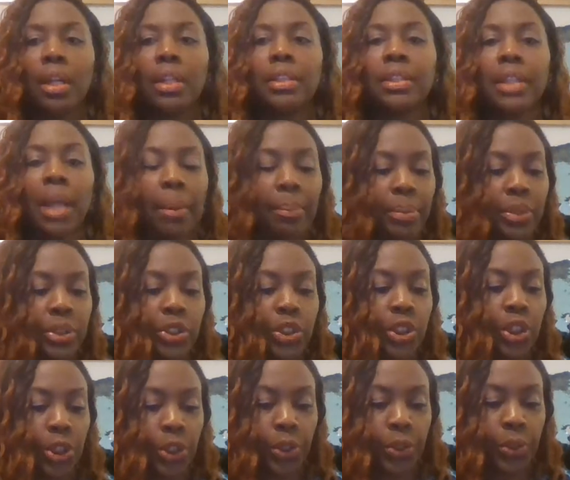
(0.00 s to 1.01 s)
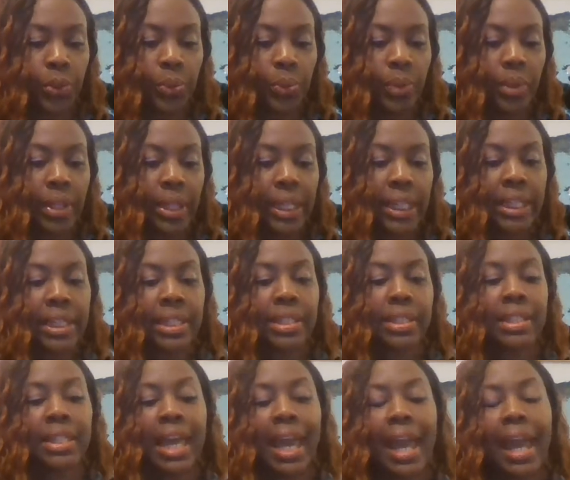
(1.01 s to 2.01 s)
Number two
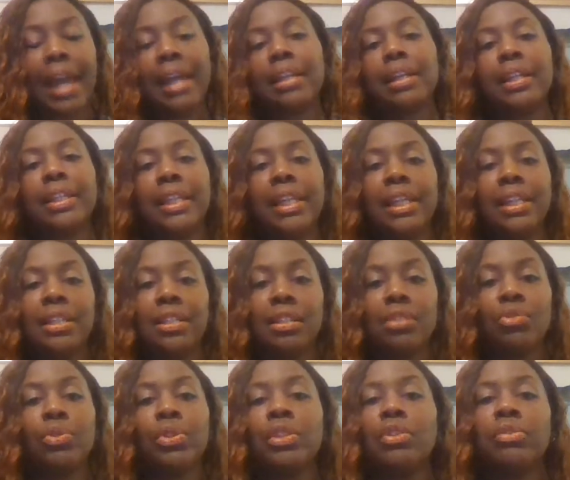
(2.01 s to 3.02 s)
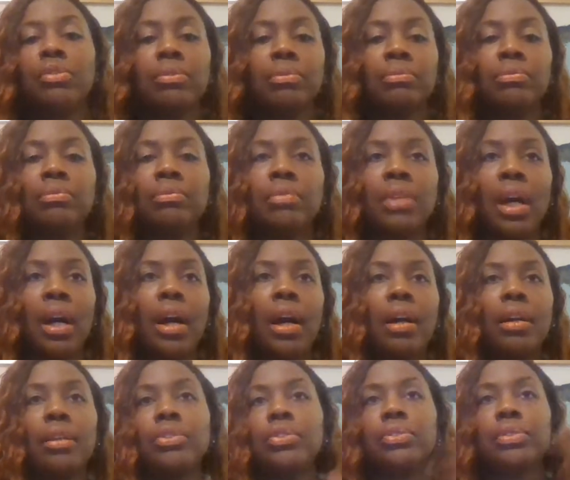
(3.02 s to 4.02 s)
is that, again, it's on
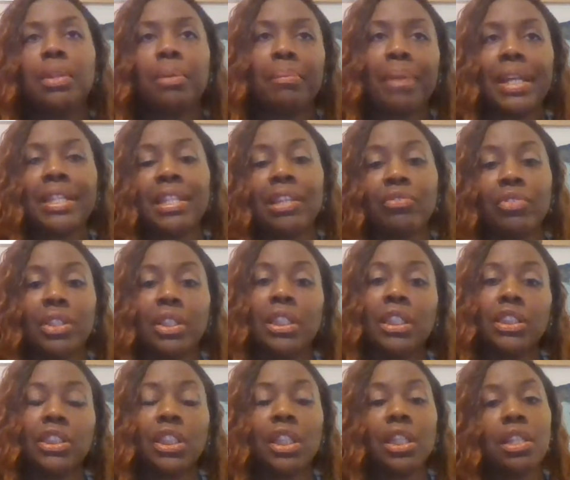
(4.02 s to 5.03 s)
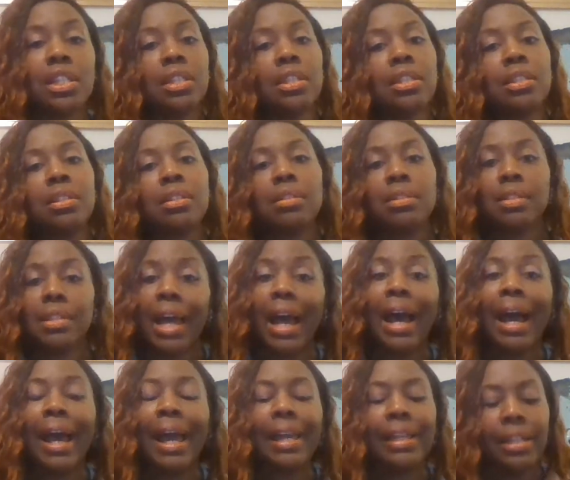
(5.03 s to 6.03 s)
the, some might say religious
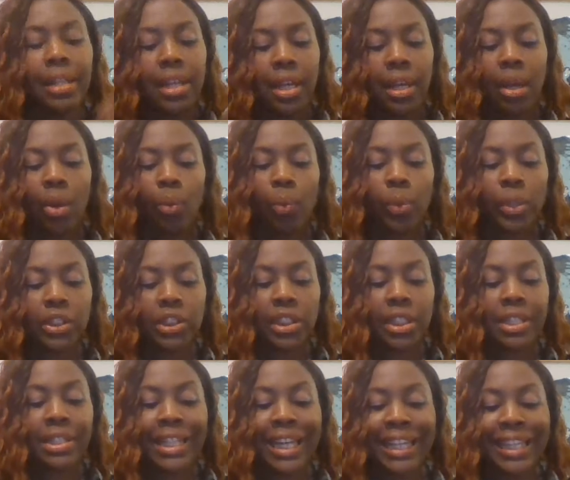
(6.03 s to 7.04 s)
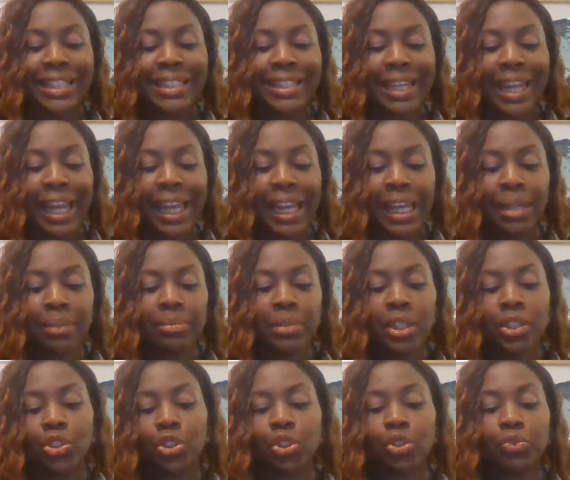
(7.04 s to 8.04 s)
side, which is that he named
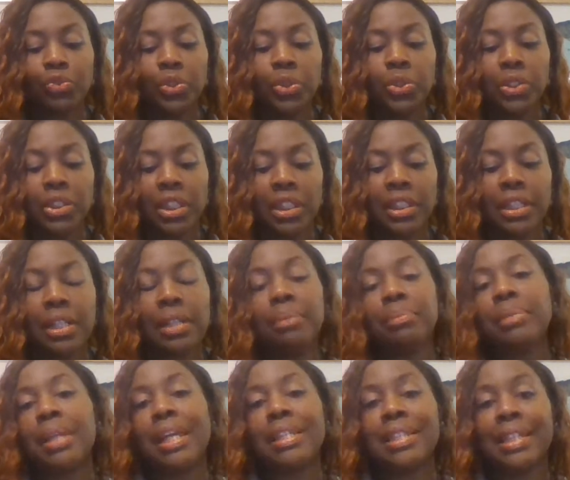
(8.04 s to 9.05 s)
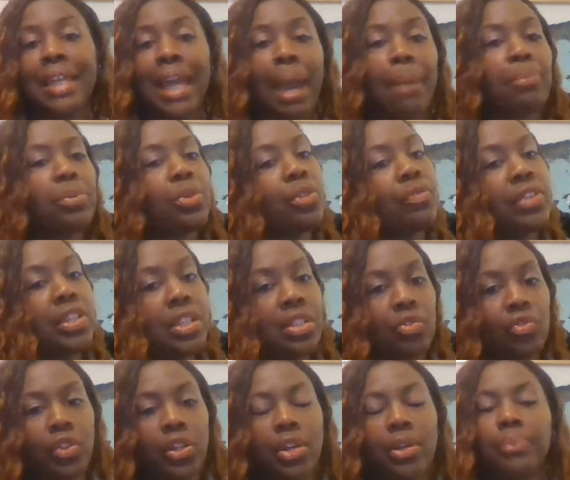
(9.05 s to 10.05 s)
Jerusalem as the capital of
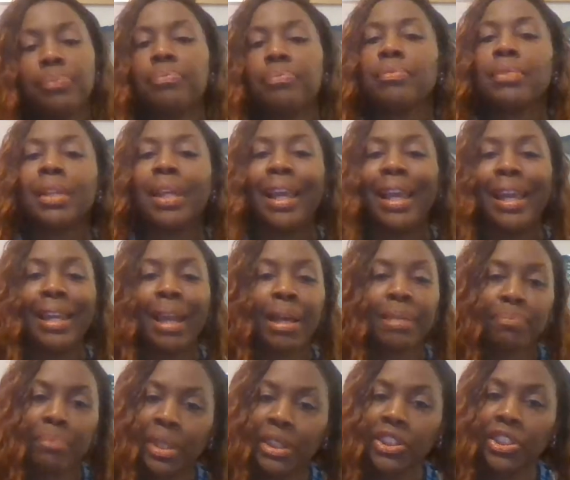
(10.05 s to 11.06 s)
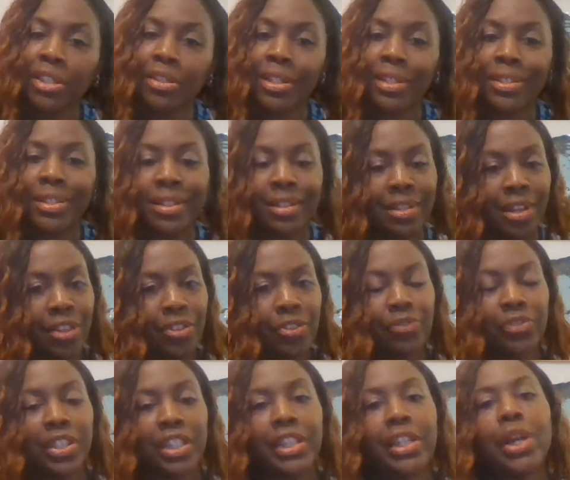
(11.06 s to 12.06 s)
Israel. And I mentioned this in another
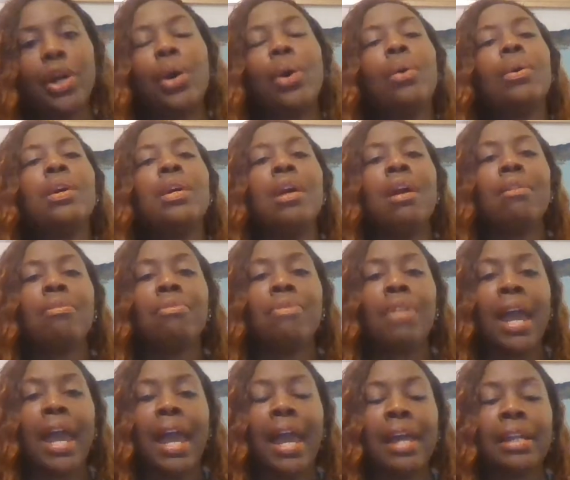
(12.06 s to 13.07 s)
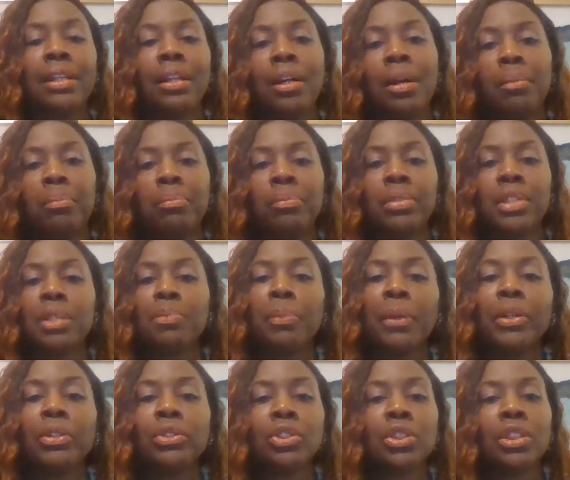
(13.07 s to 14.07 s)
video that
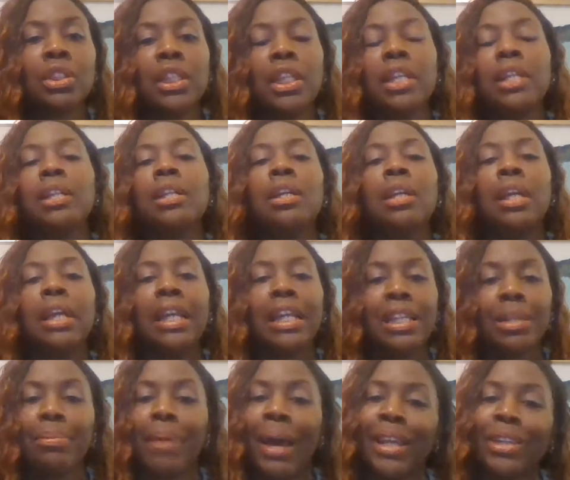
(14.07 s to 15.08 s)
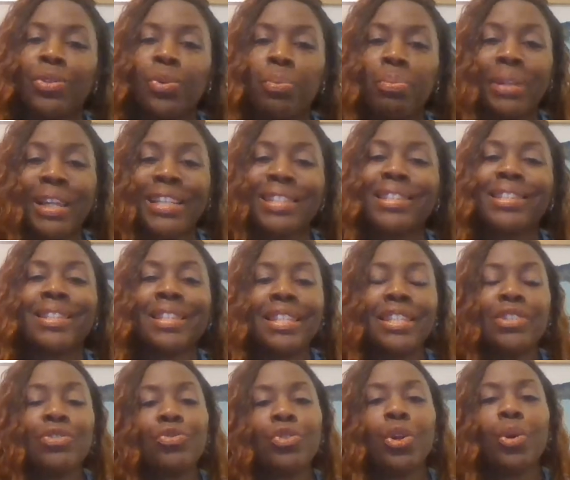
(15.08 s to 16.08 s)
spiritually, anybody who blesses
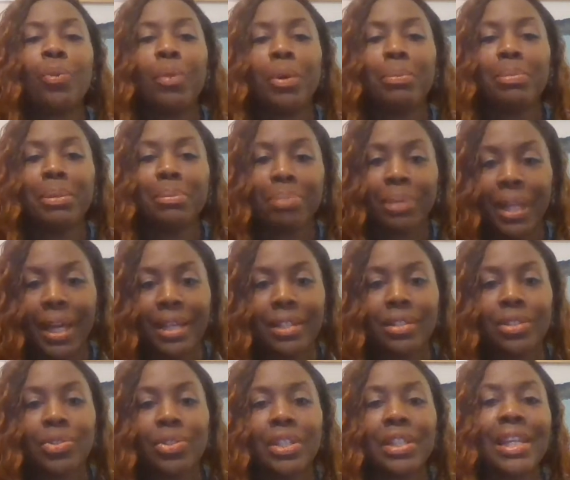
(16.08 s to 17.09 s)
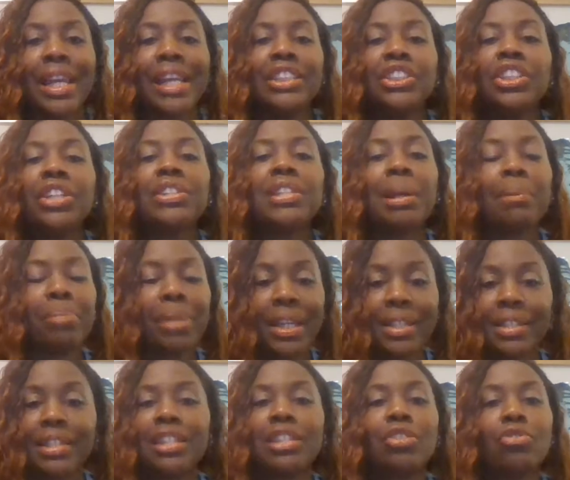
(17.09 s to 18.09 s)
Israel will be blessed. So the nations that
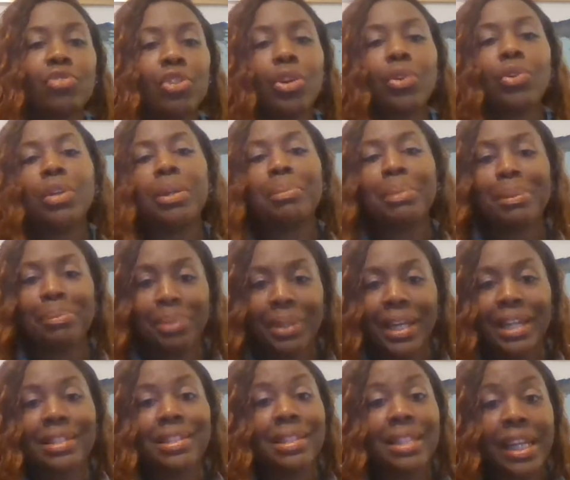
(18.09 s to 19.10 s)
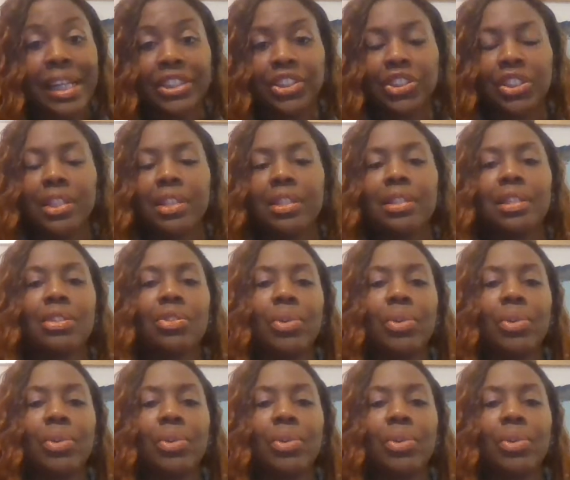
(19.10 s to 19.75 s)
bless Israel are going to be blessed nations.